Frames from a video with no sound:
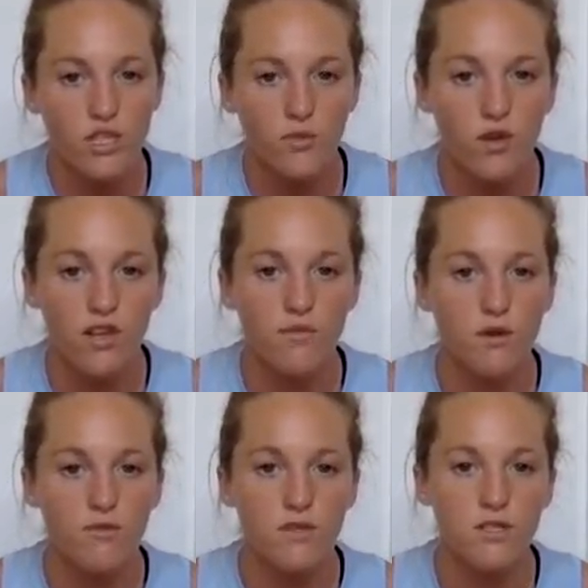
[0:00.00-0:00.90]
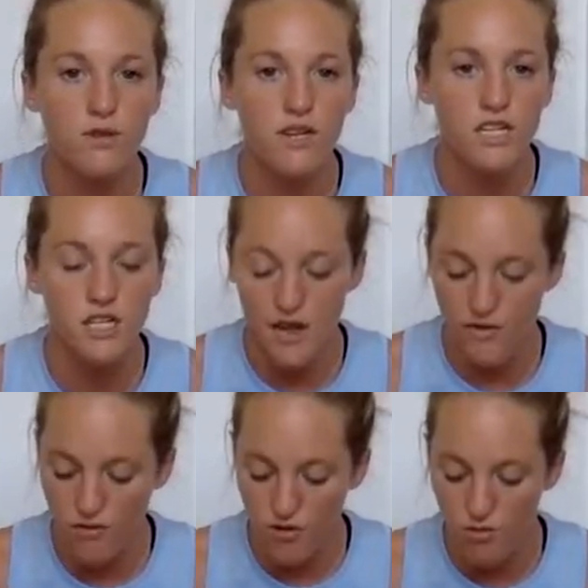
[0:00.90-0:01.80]
You want the movement to
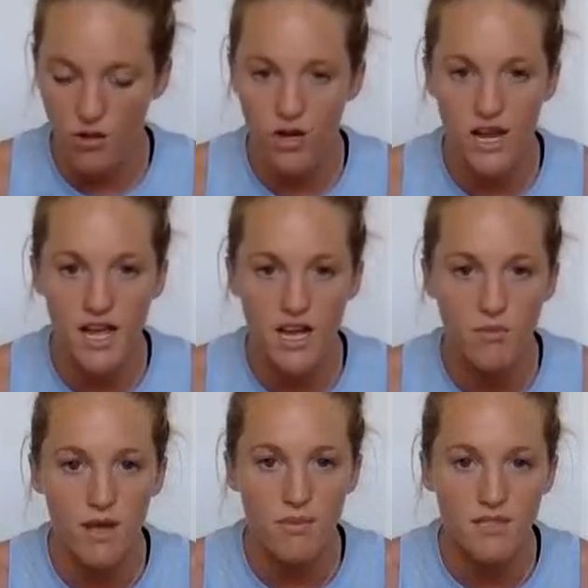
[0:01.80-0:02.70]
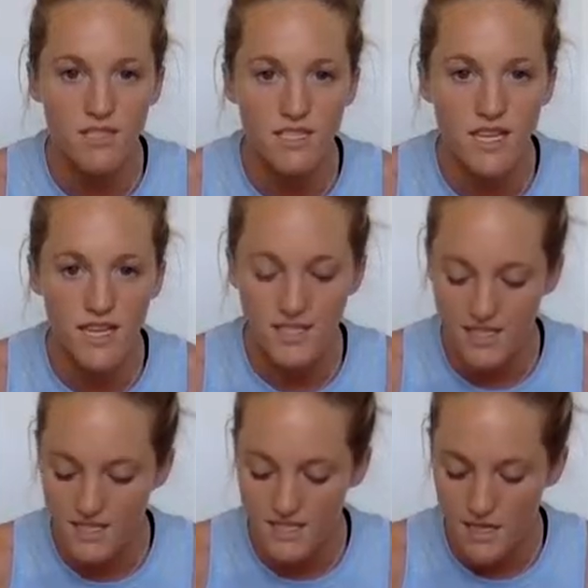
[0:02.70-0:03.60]
initiate from your knee, and you'll be able to see it
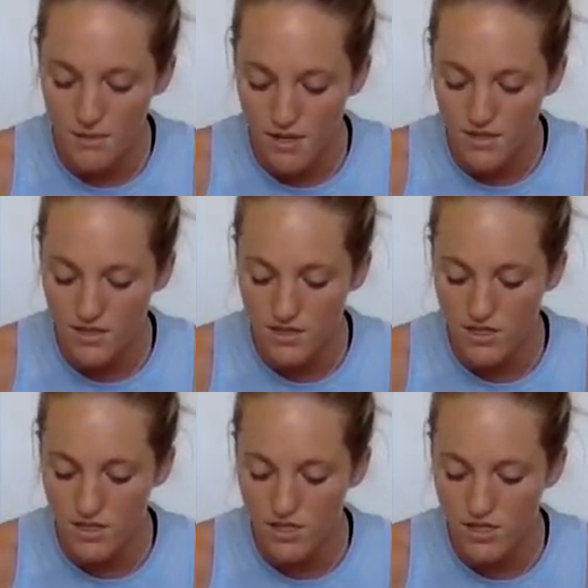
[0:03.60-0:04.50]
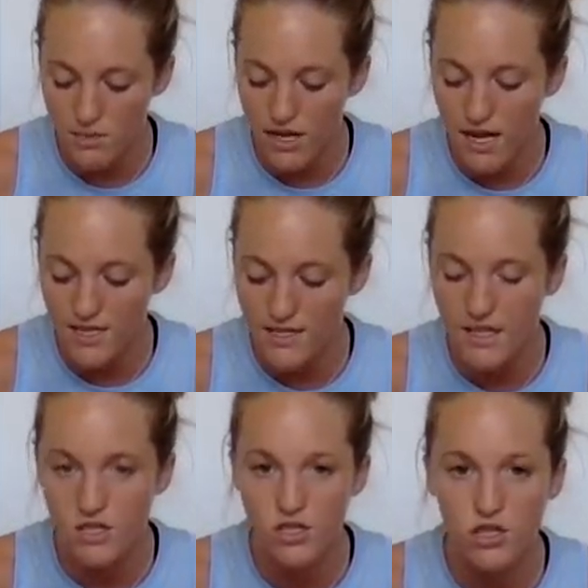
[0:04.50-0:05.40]
says tibialis
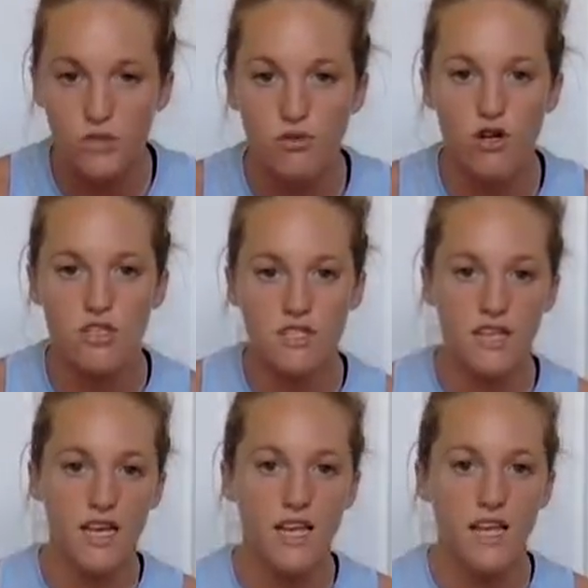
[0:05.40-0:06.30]
and tuberosity.